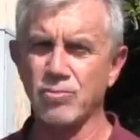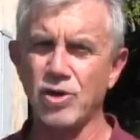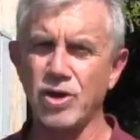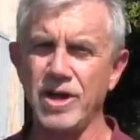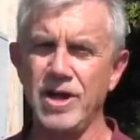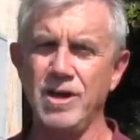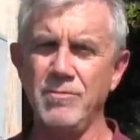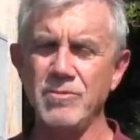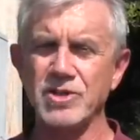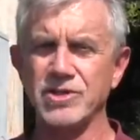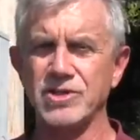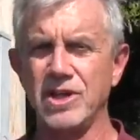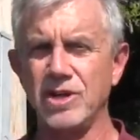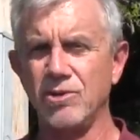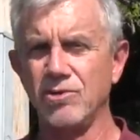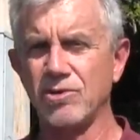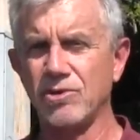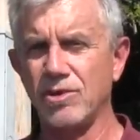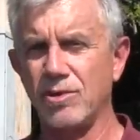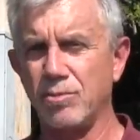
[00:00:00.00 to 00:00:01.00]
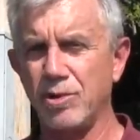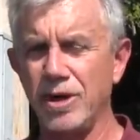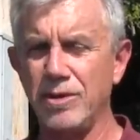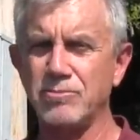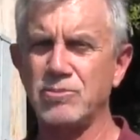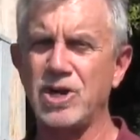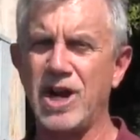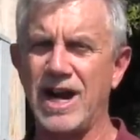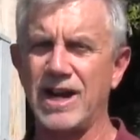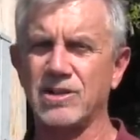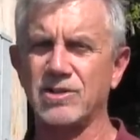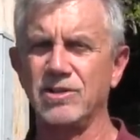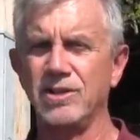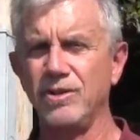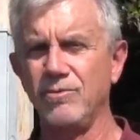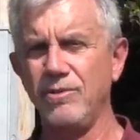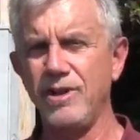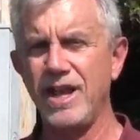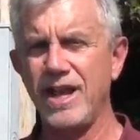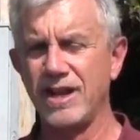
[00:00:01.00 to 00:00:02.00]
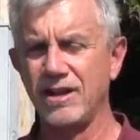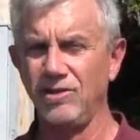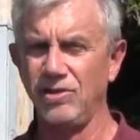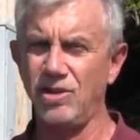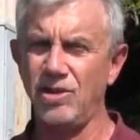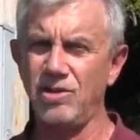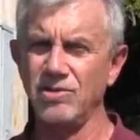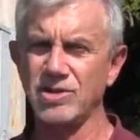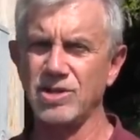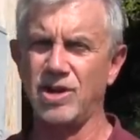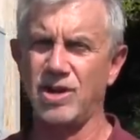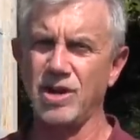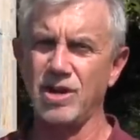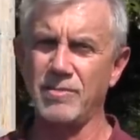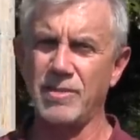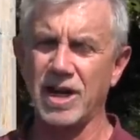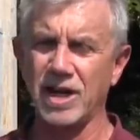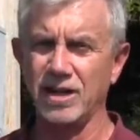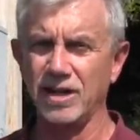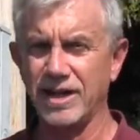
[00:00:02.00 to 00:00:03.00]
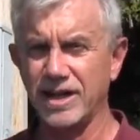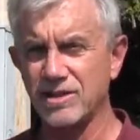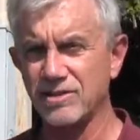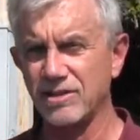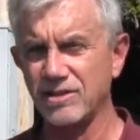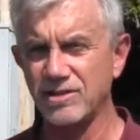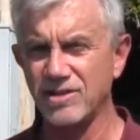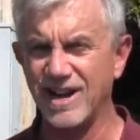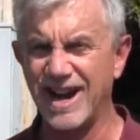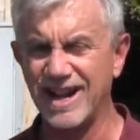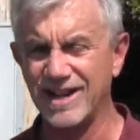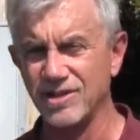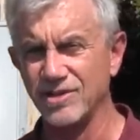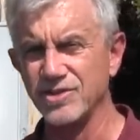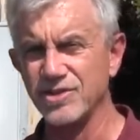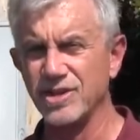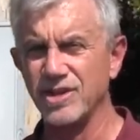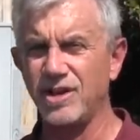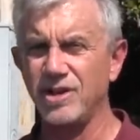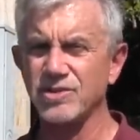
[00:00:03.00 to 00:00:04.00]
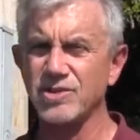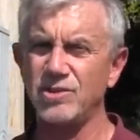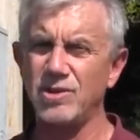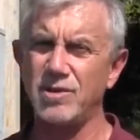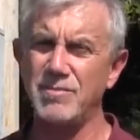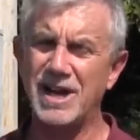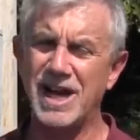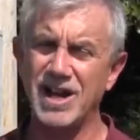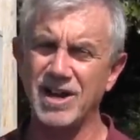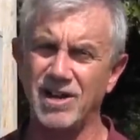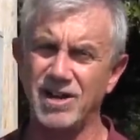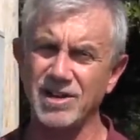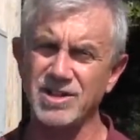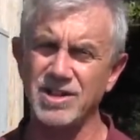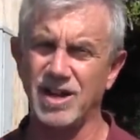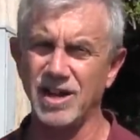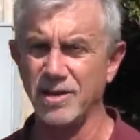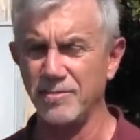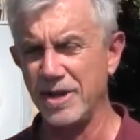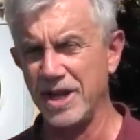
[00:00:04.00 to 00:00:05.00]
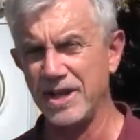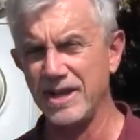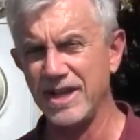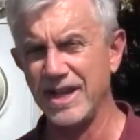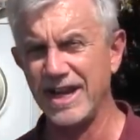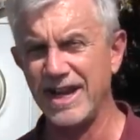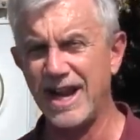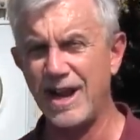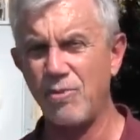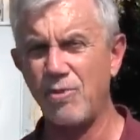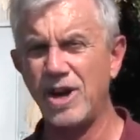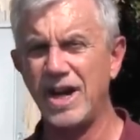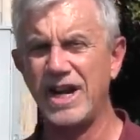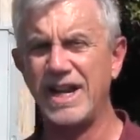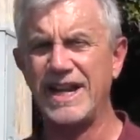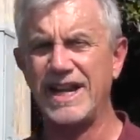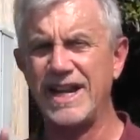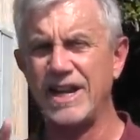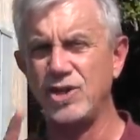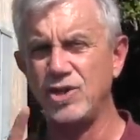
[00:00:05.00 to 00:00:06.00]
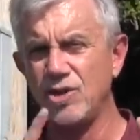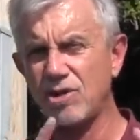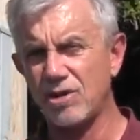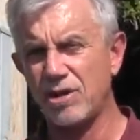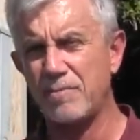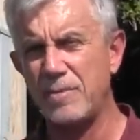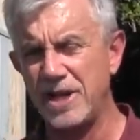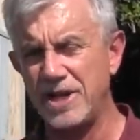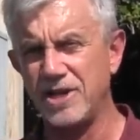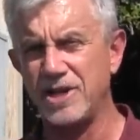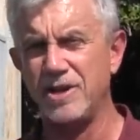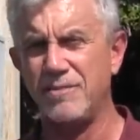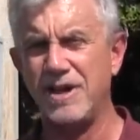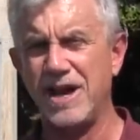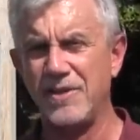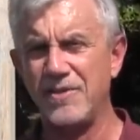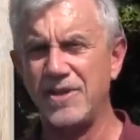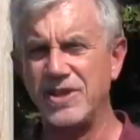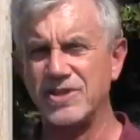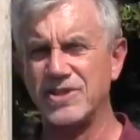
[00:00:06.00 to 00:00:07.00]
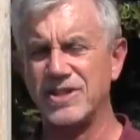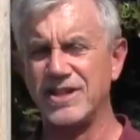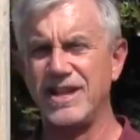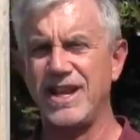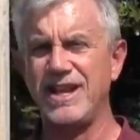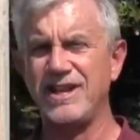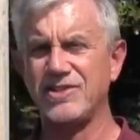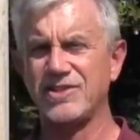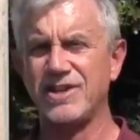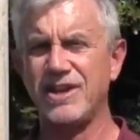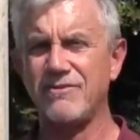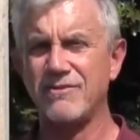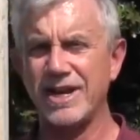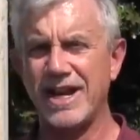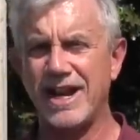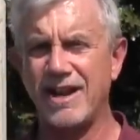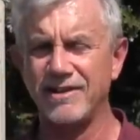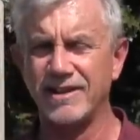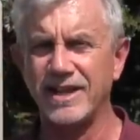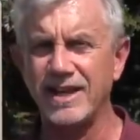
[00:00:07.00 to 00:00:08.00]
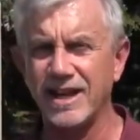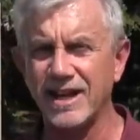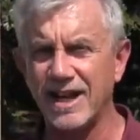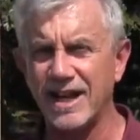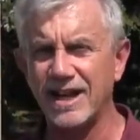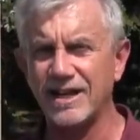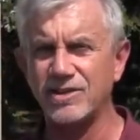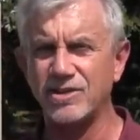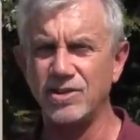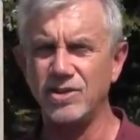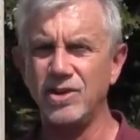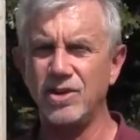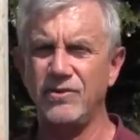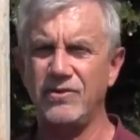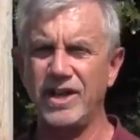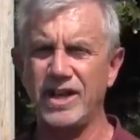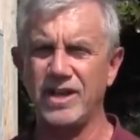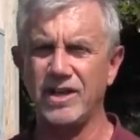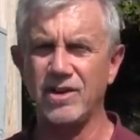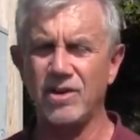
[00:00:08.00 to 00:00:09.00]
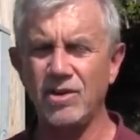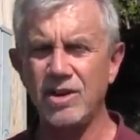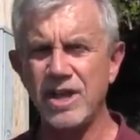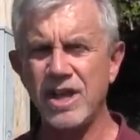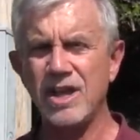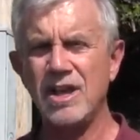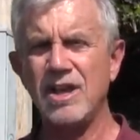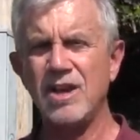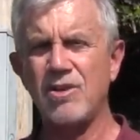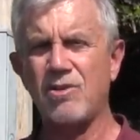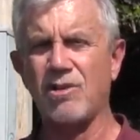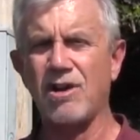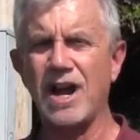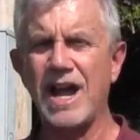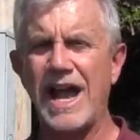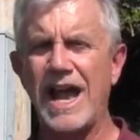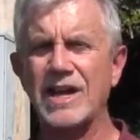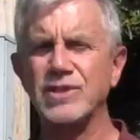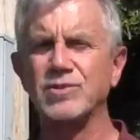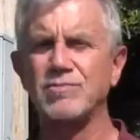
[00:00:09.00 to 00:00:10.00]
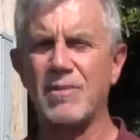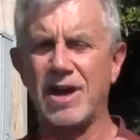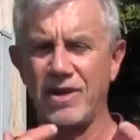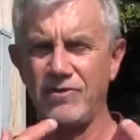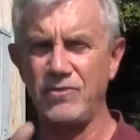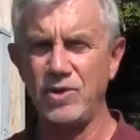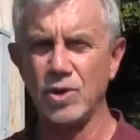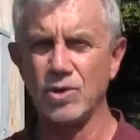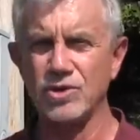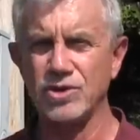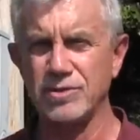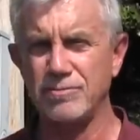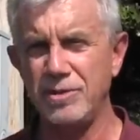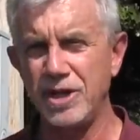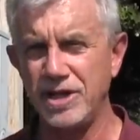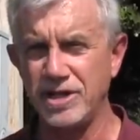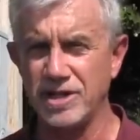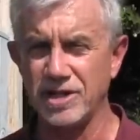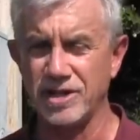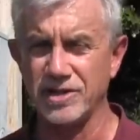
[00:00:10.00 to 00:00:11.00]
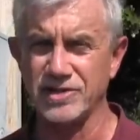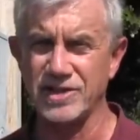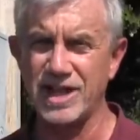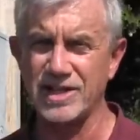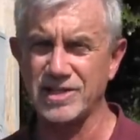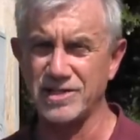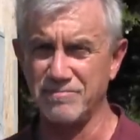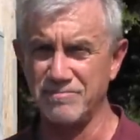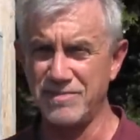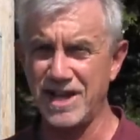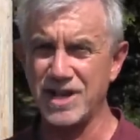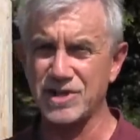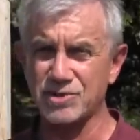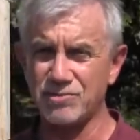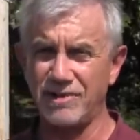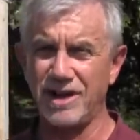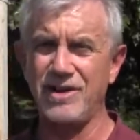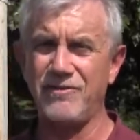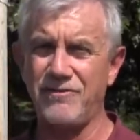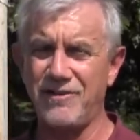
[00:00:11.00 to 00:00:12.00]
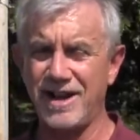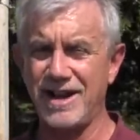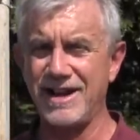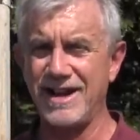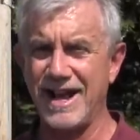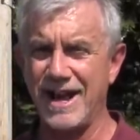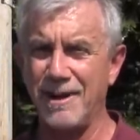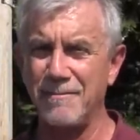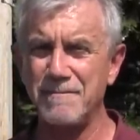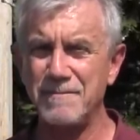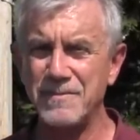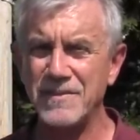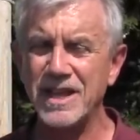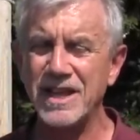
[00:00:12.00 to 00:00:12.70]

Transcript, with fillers: Brim is the owner of Brim Tractor, and we had a long talk about electric tractors and also about autonomy. And I wanted to get your opinion about these today because every now and again I like to do a video where I ask my viewers' opinion because that's the best way to find out